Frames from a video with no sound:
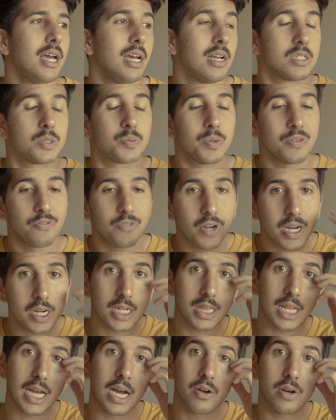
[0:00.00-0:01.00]
It has been very
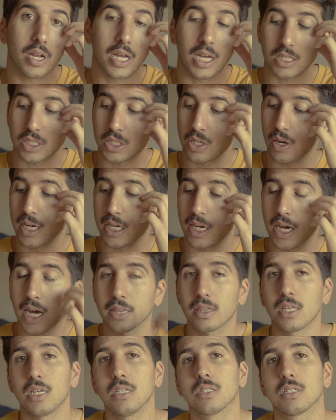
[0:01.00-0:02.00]
loud, and so I
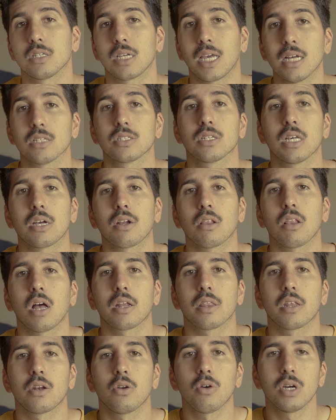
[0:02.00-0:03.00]
got these to cancel out a lot
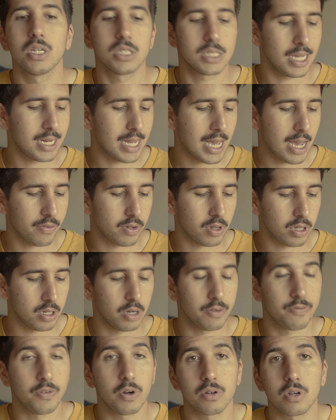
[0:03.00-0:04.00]
of the noise and have
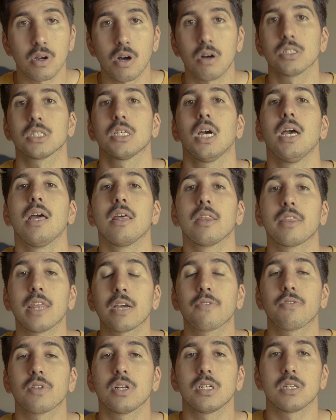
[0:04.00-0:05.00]
clearer phone calls.
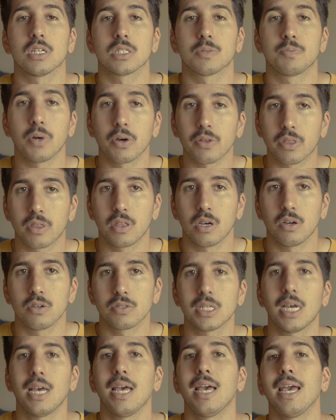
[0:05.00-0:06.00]
Thankfully, it does both of
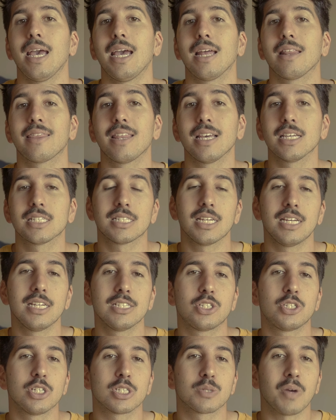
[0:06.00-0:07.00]
those, and this
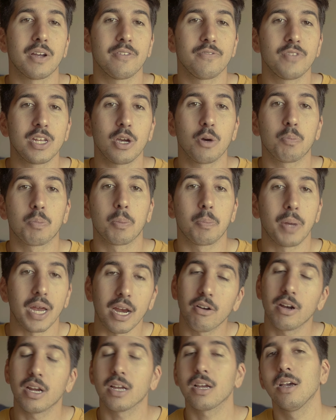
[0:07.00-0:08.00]
is just my video
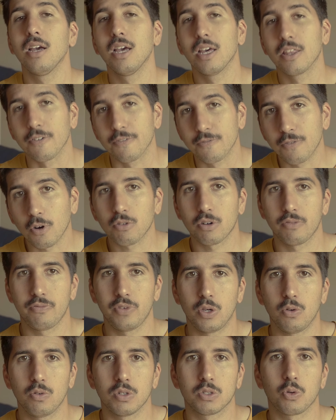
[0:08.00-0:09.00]
preparing the full
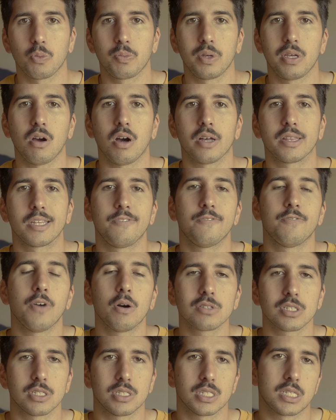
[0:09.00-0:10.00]
review, which will be on the
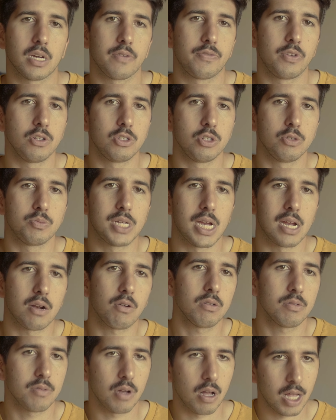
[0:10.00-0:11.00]
Phones and Stuff YouTube
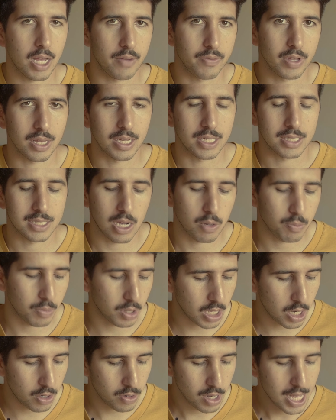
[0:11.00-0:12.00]
channel. I'll have it linked down
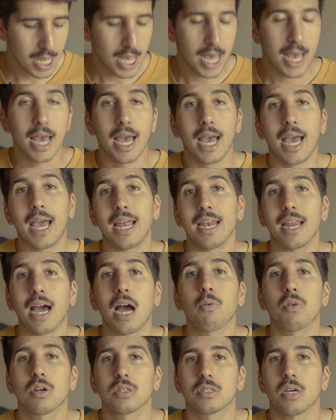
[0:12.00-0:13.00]
below. And I
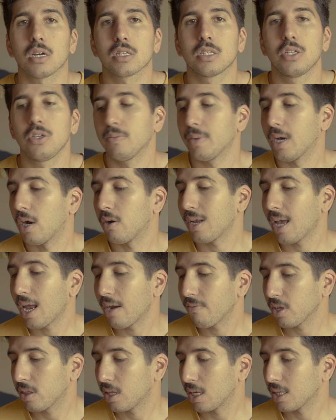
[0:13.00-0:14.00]
want to talk to you about
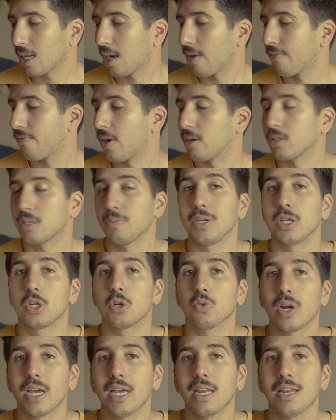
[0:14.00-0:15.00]
everything that I found to be
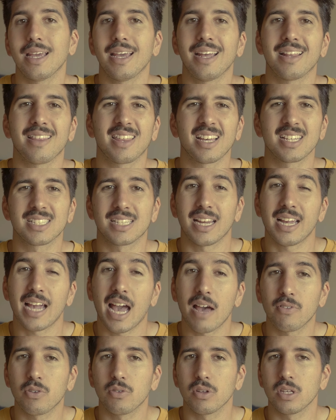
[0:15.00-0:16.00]
great and things that I
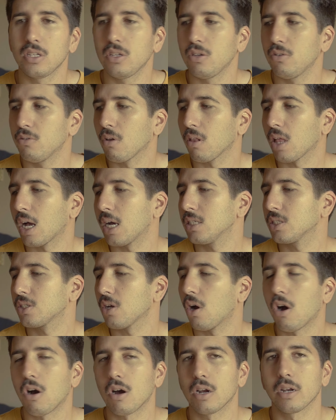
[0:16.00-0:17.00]
haven't really utilized
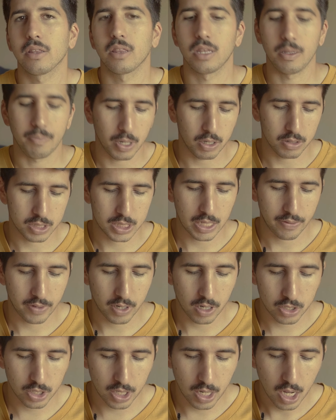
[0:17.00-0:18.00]
on the Bose
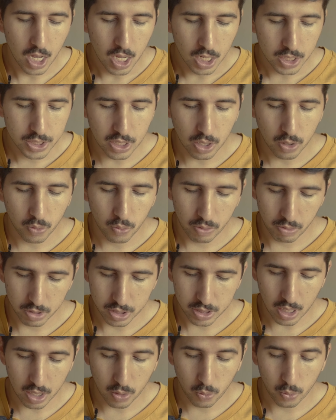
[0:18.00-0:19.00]
700. So we will
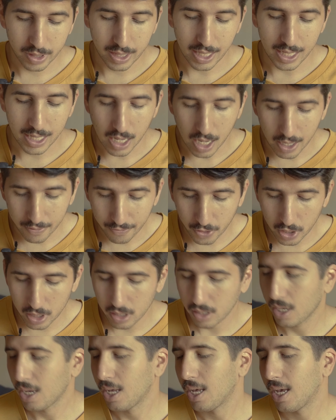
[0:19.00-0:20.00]
start with the
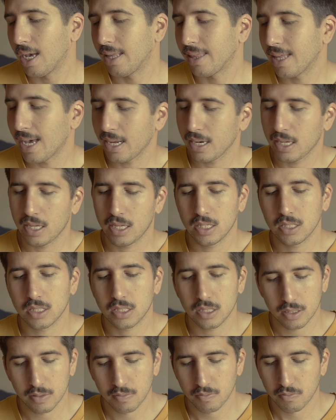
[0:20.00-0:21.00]
comfort, and that
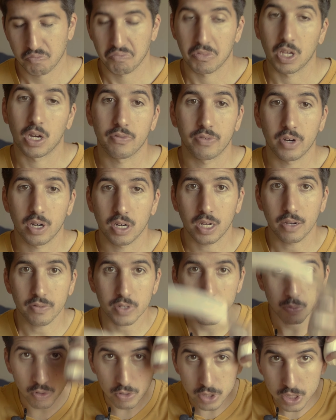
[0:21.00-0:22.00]
is they are very
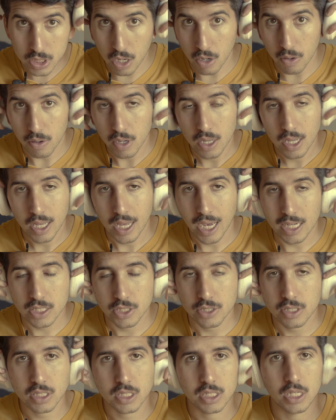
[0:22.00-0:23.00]
comfortable. So as
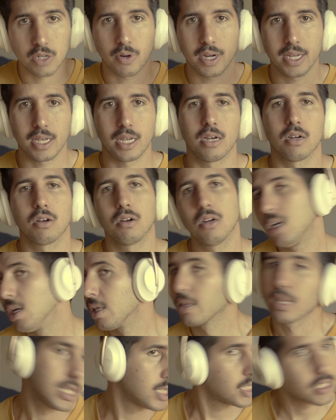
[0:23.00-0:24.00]
you can see right here,
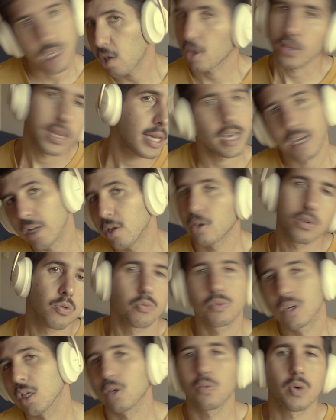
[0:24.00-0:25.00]
they stay on the head
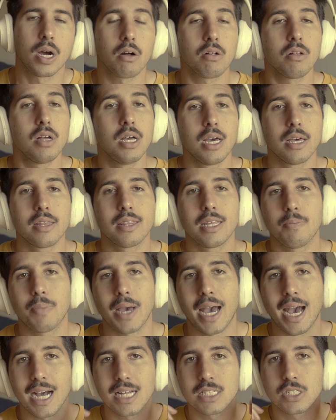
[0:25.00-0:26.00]
really well. The
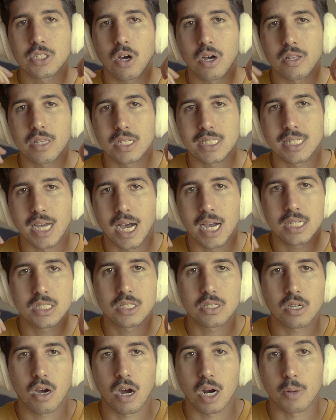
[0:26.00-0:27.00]
pads on the
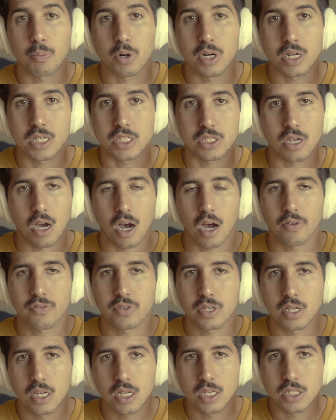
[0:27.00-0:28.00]
sides are pretty
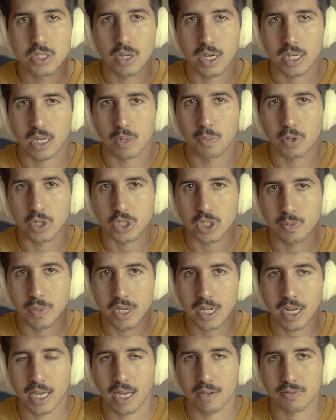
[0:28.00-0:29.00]
soft, so I can push them
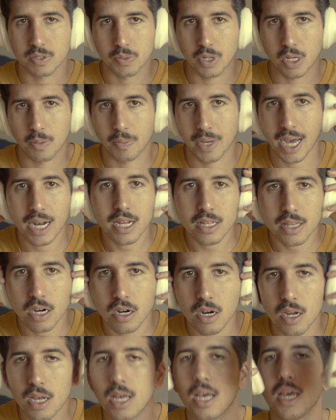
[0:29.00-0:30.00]
in. I have some good padding
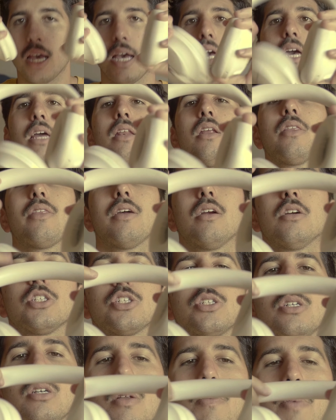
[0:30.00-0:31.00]
there. And there's
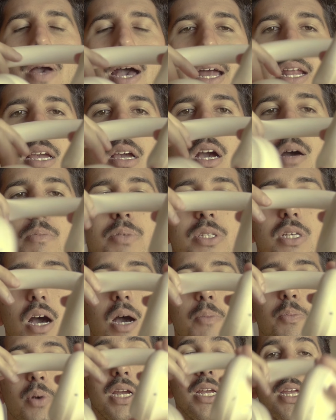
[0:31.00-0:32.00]
good padding up
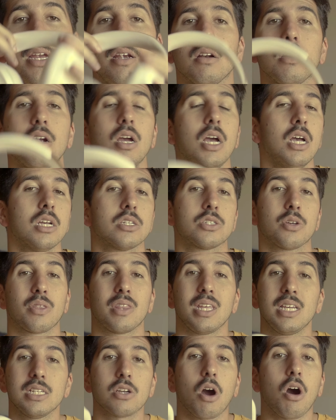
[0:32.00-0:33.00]
top right here. So
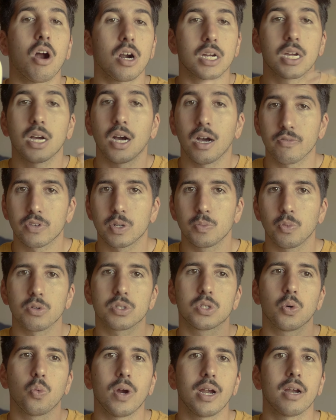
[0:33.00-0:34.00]
these are comfortable
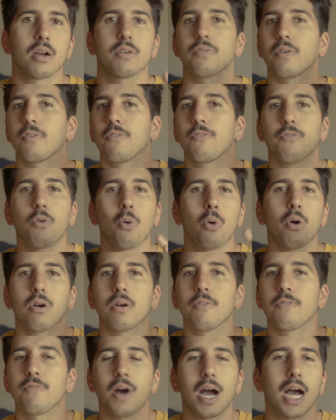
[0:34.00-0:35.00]
to wear for 4,
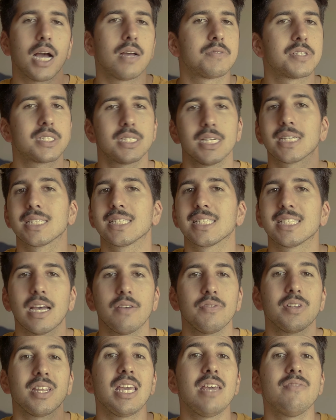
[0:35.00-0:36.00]
5, 6,
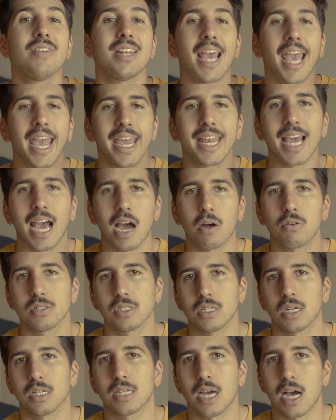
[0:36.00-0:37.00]
7, even 8 hours
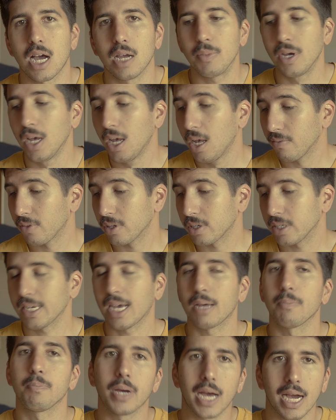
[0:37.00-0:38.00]
at a time. I've literally
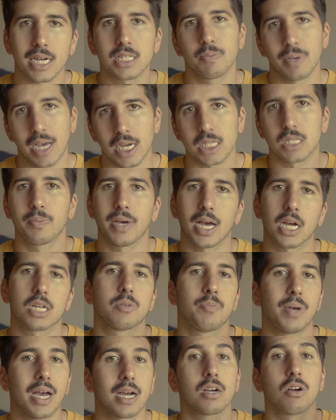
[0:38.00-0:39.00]
had
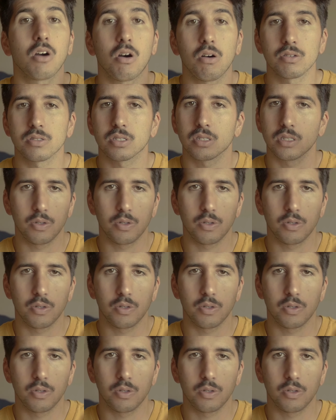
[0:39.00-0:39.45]
back-to-back calls.